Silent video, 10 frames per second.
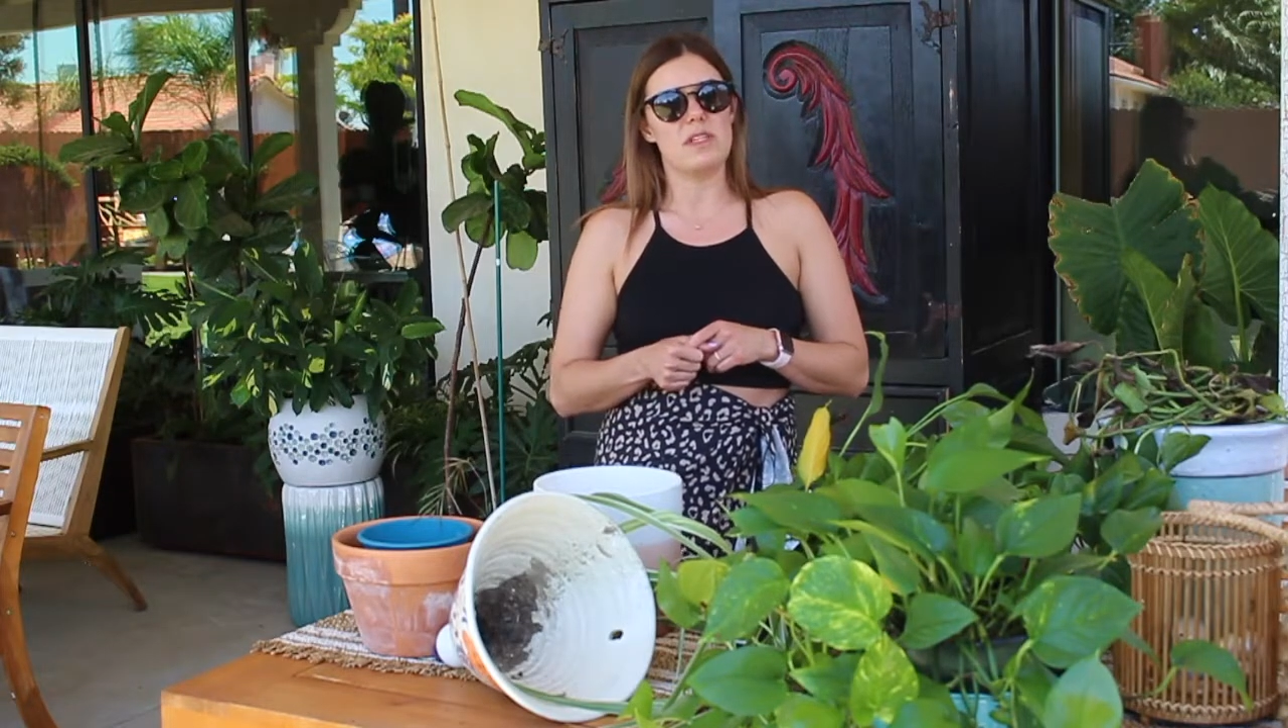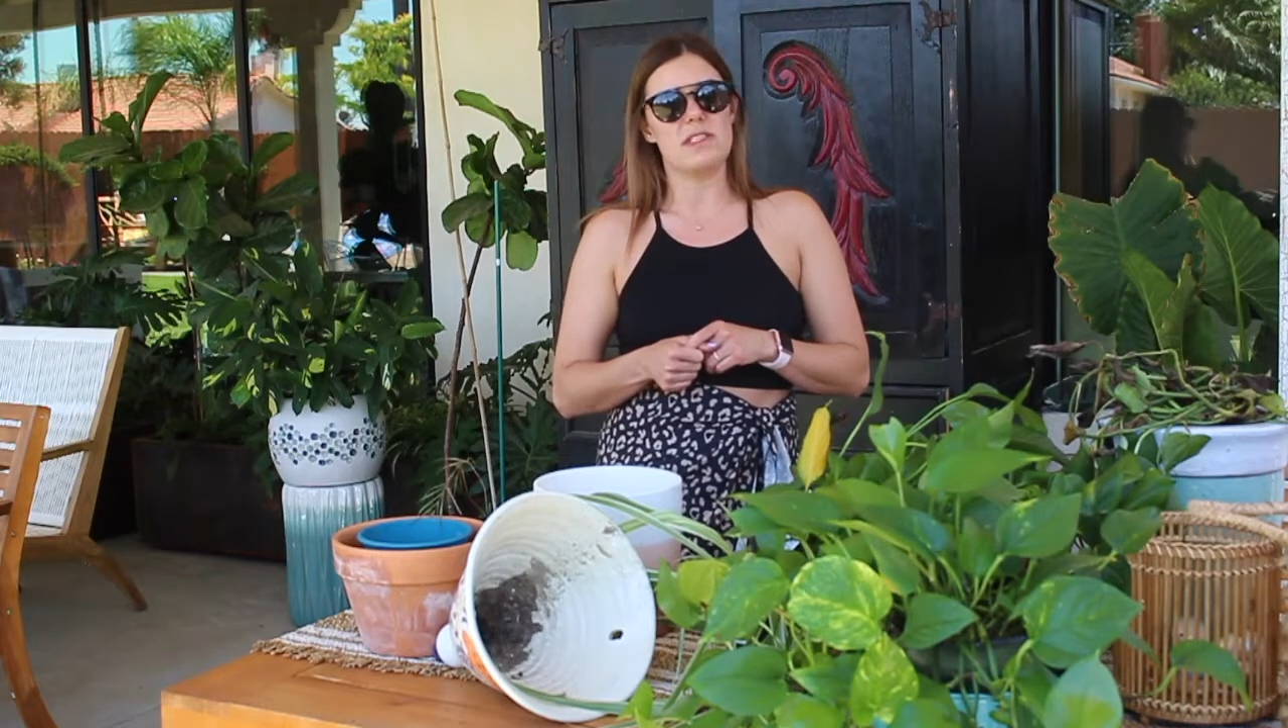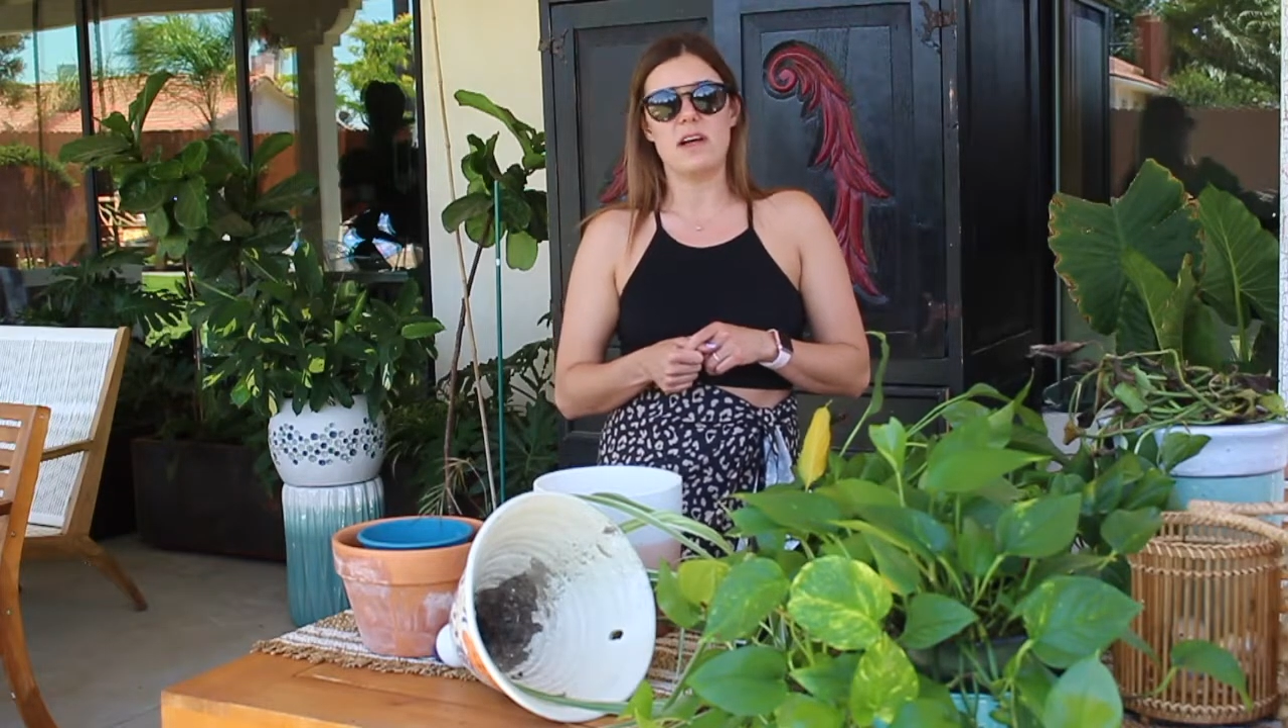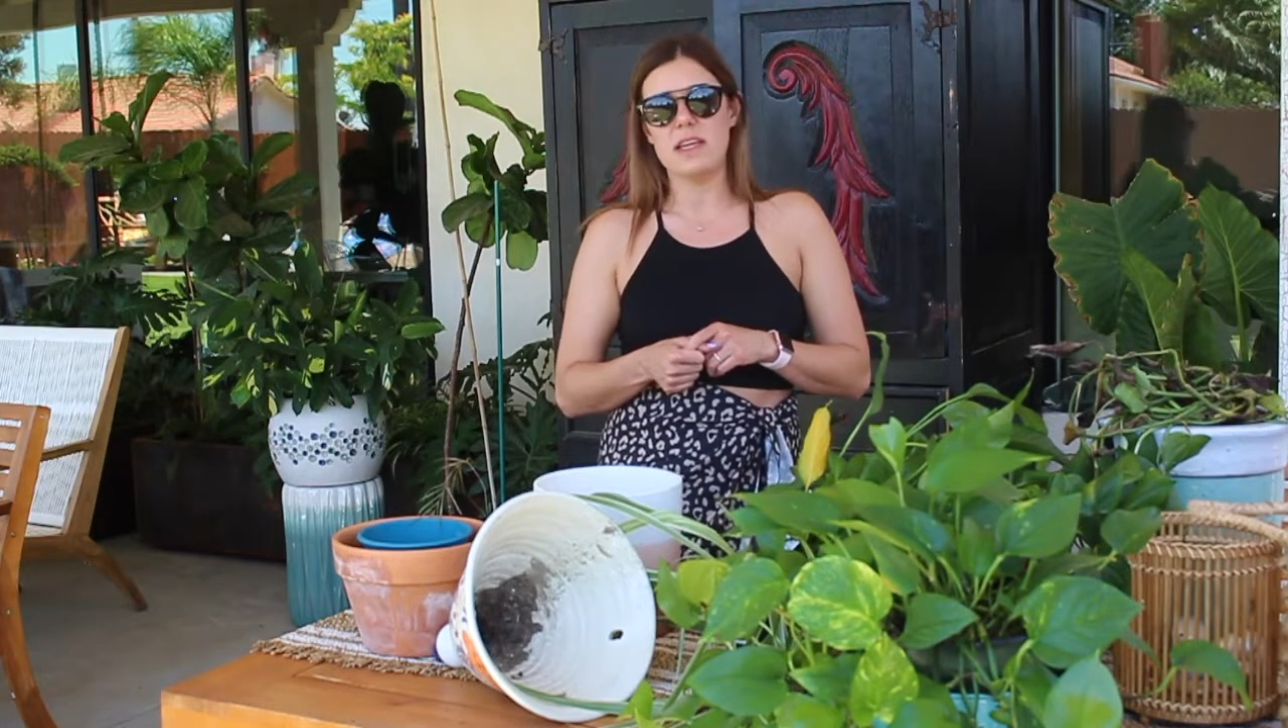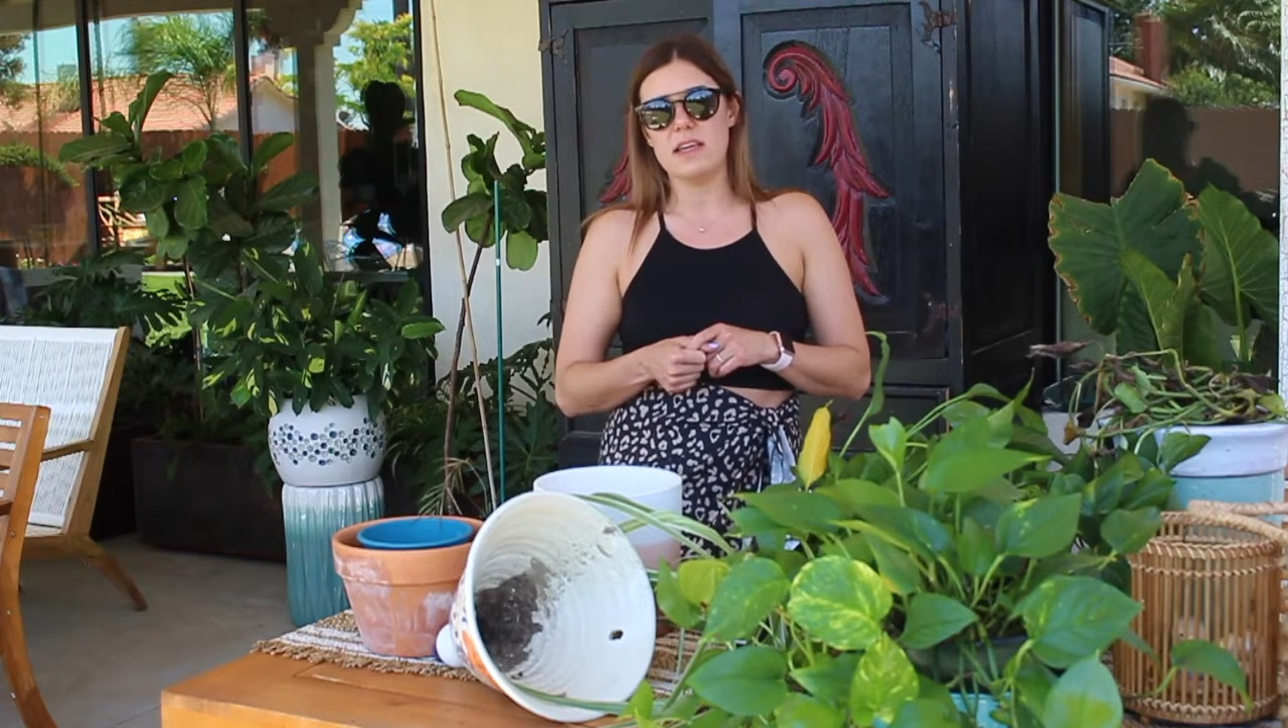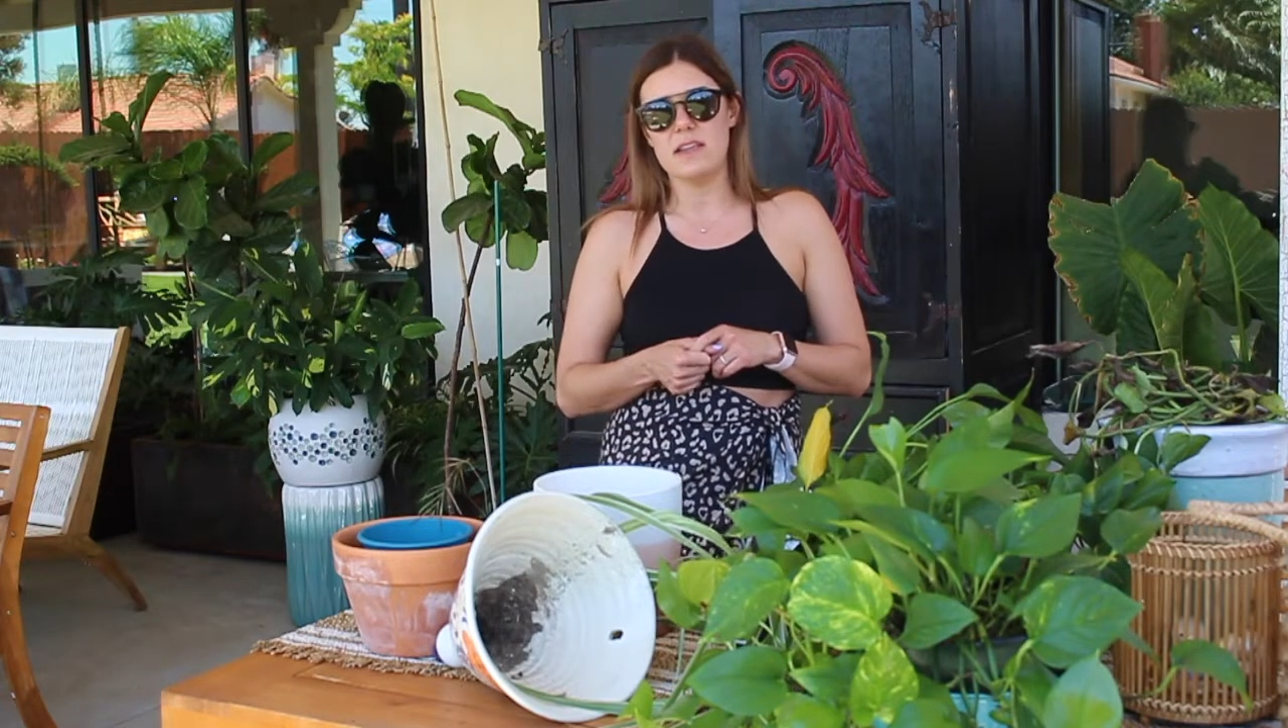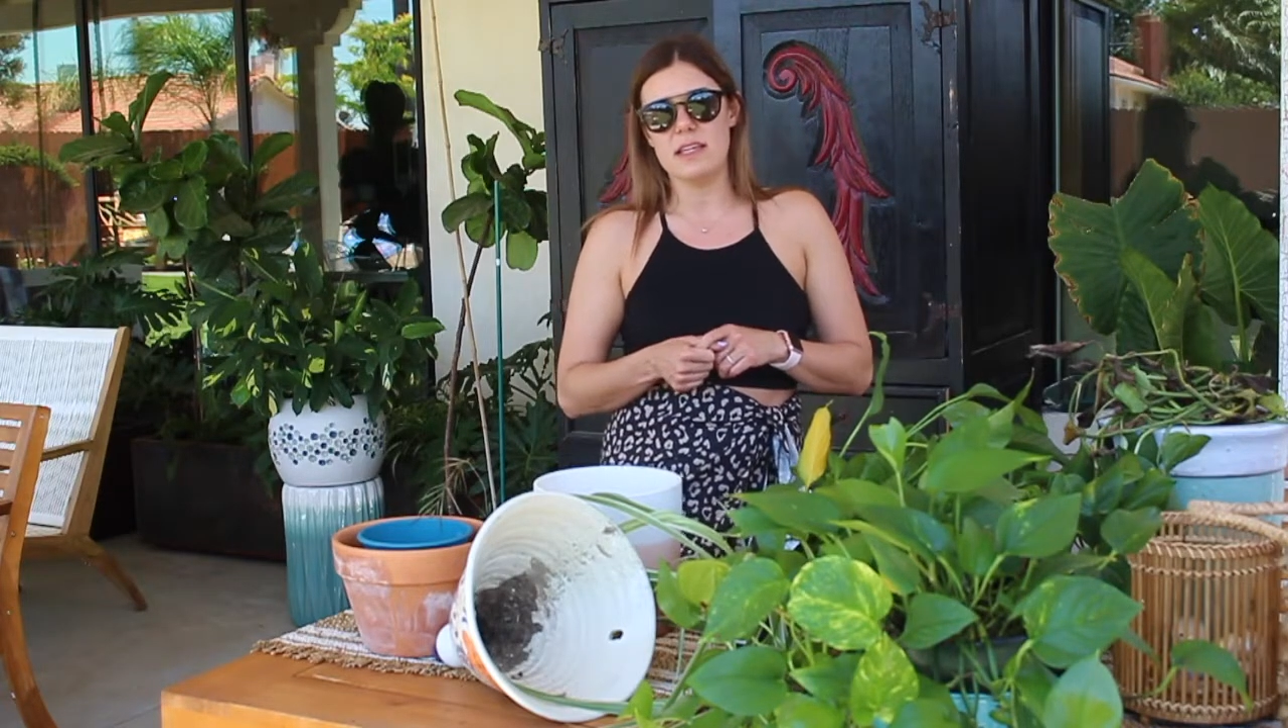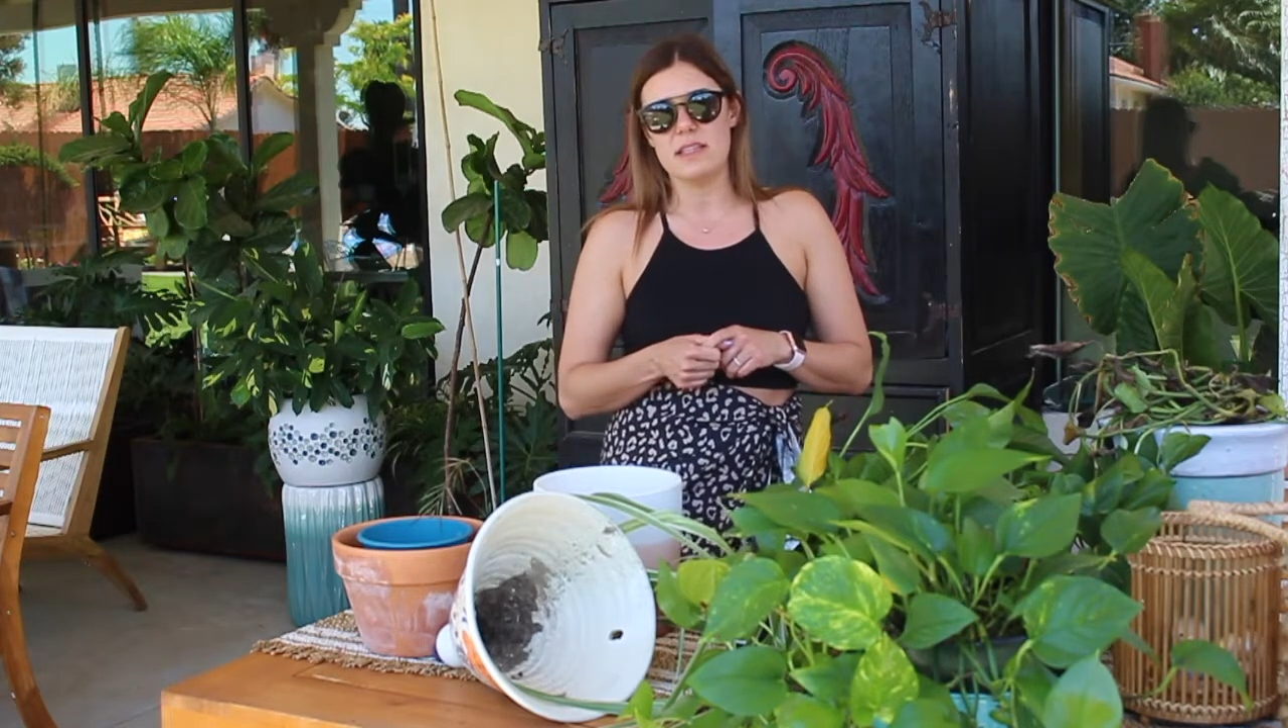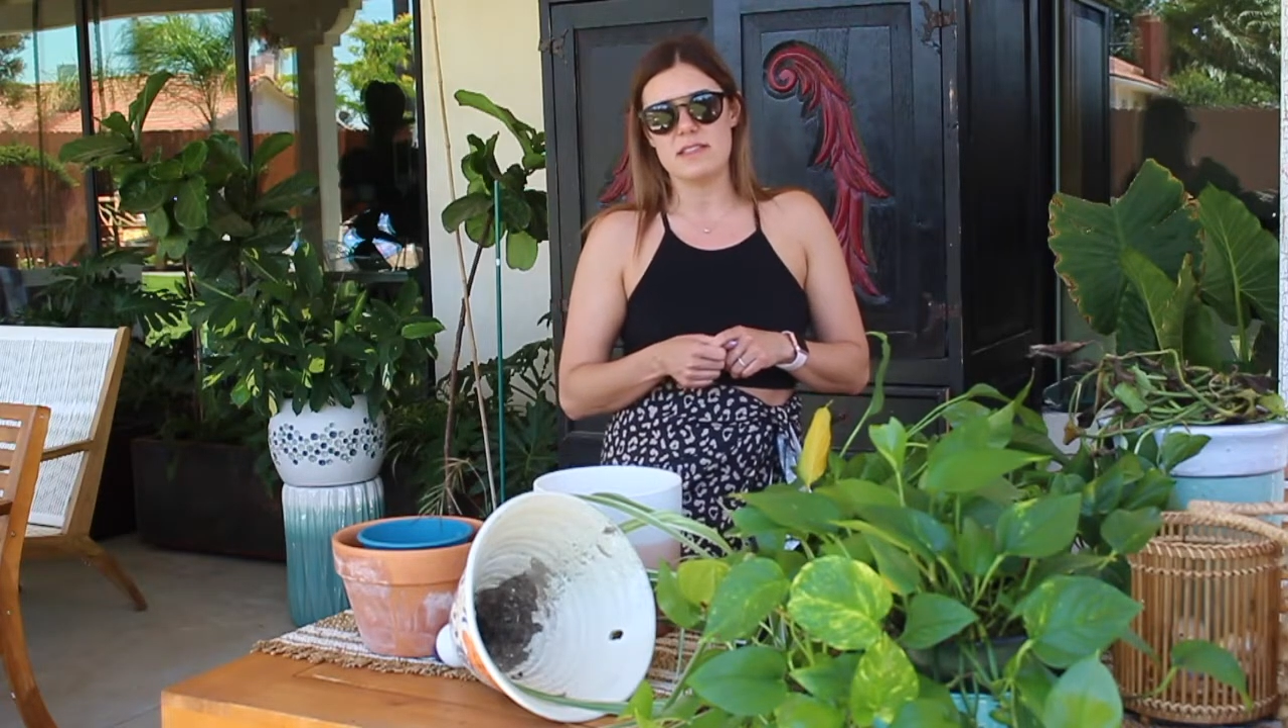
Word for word: succulents?